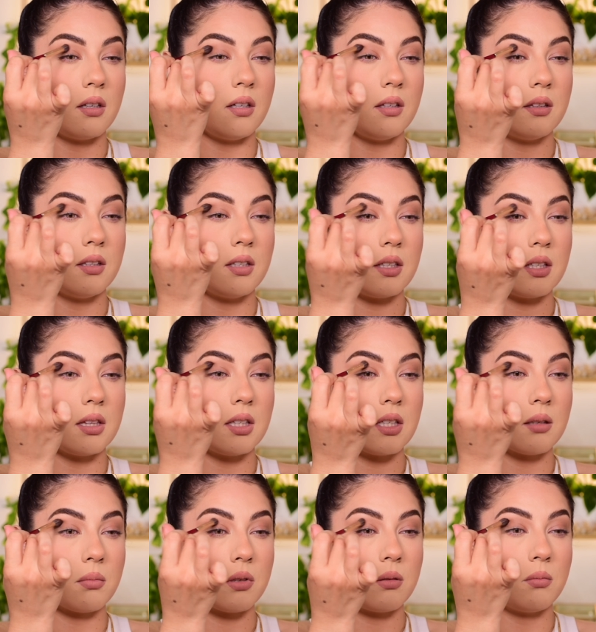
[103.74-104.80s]
And then I think
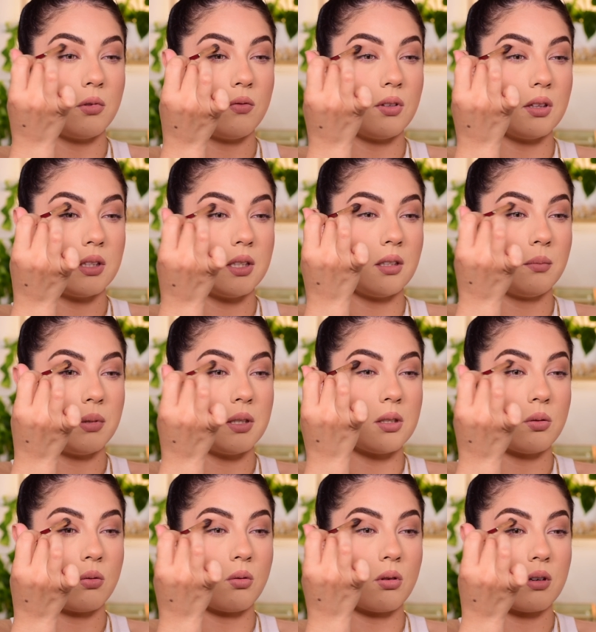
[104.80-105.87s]
I'm going to move a little bit
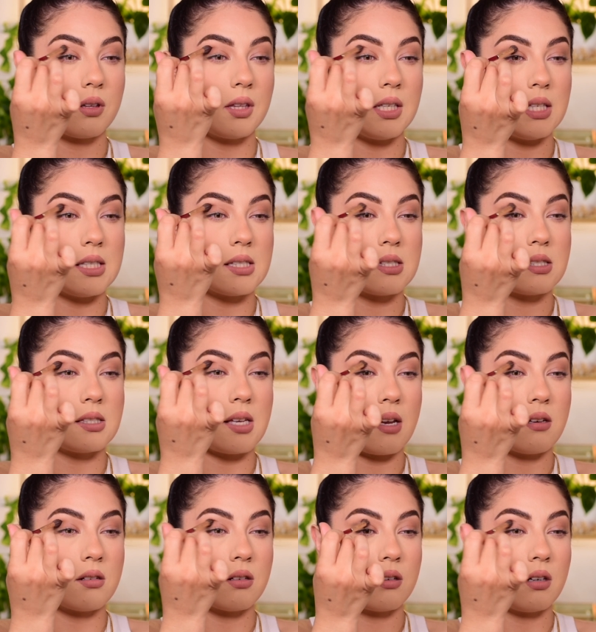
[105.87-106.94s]
toward the
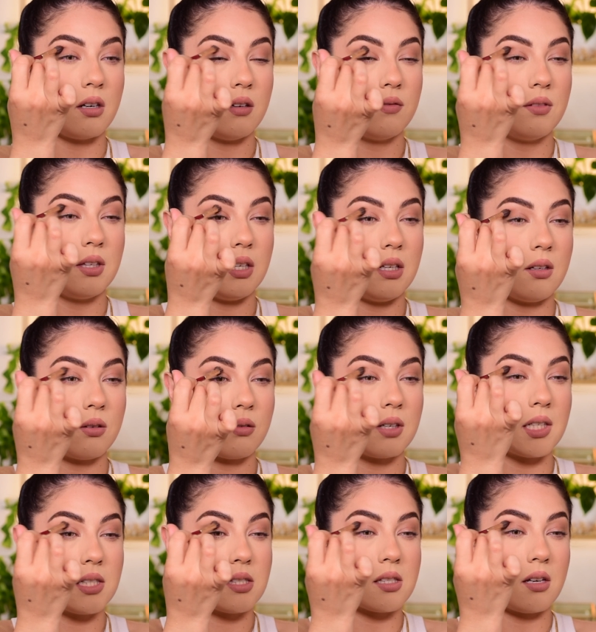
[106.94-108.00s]
center of the
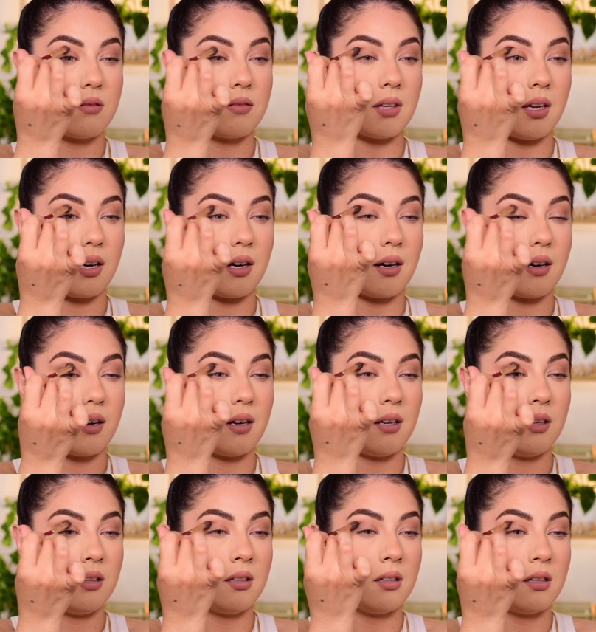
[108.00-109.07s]
crease of the
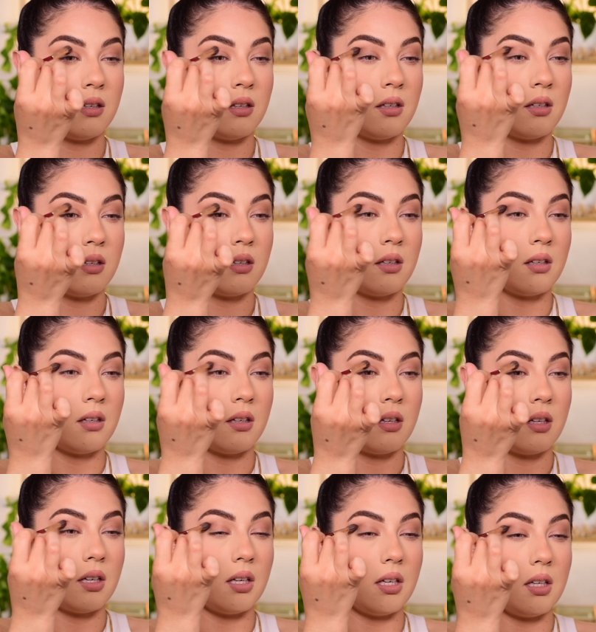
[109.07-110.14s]
eye.
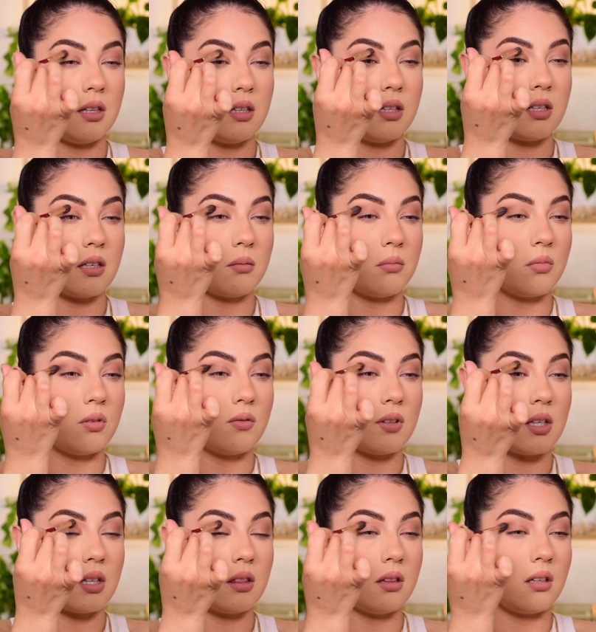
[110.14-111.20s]
And then I'm moving
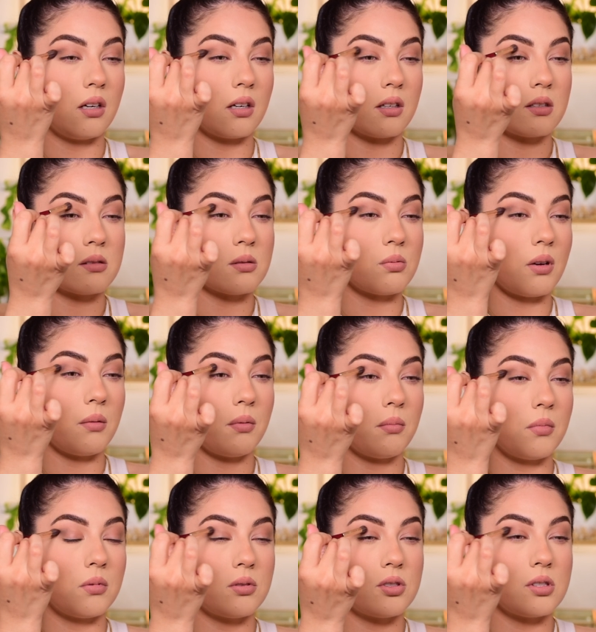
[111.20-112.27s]
in longer swiper
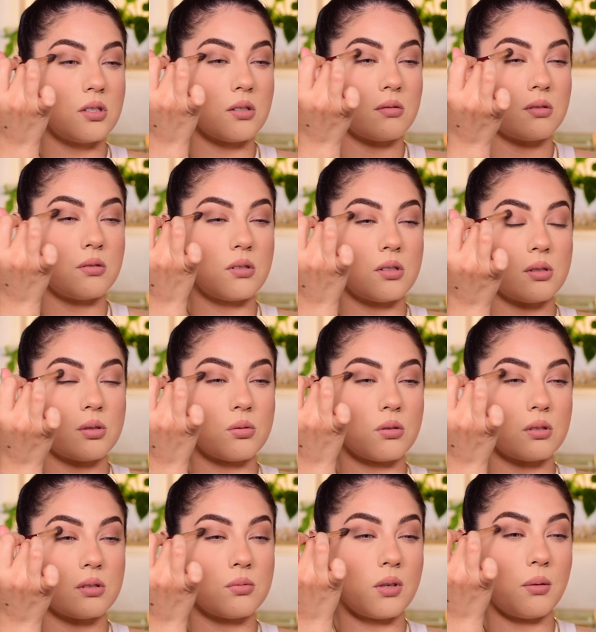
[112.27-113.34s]
motions. I was doing
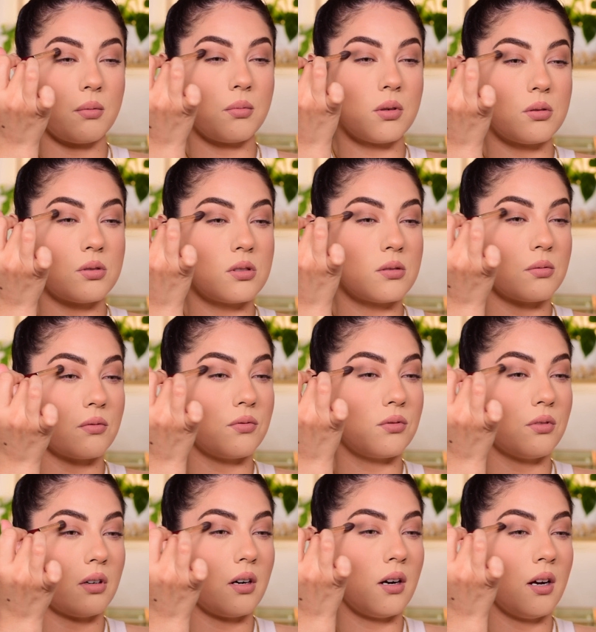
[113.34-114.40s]
short swiper motions
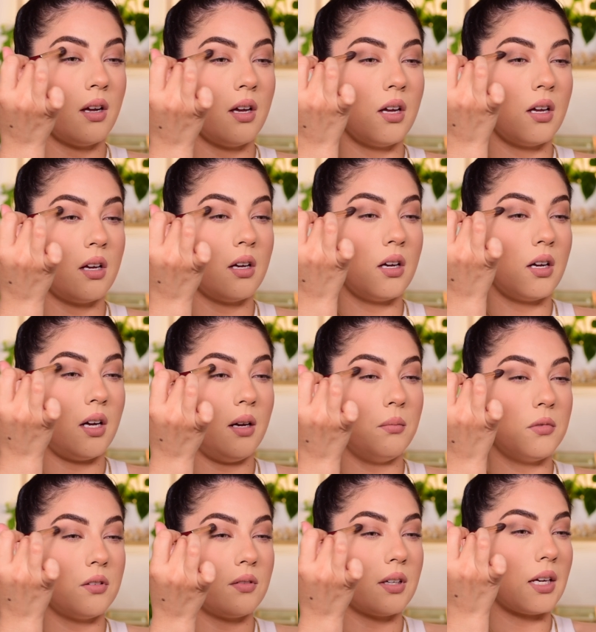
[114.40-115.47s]
before. I'm
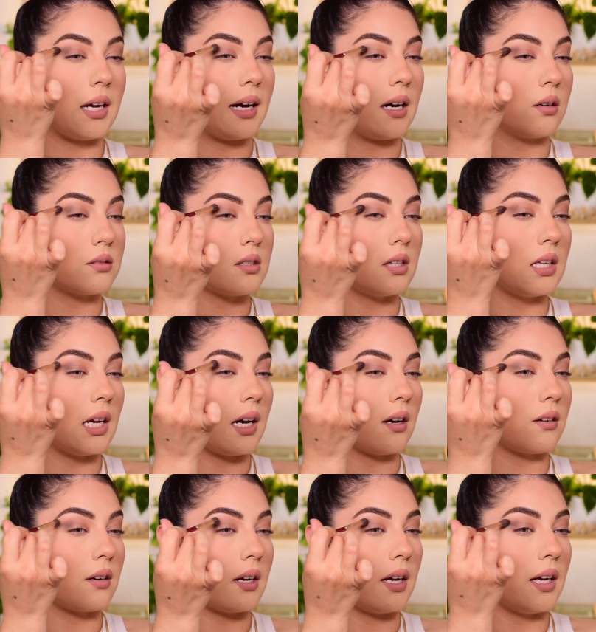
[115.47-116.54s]
moving out to the
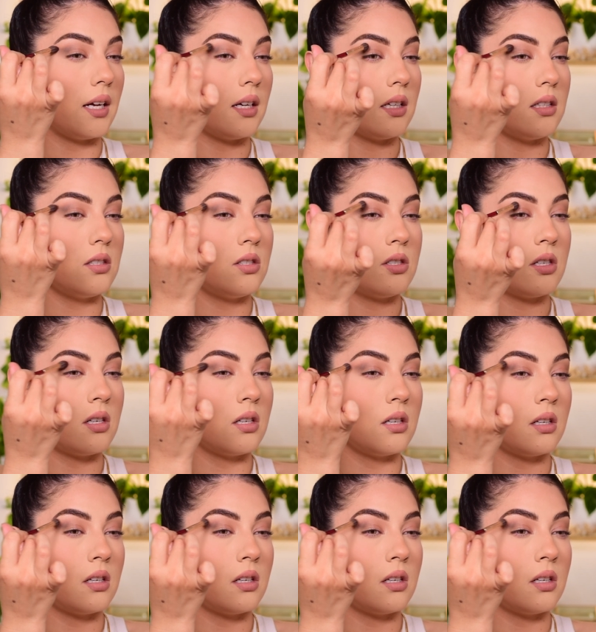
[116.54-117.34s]
outer edge.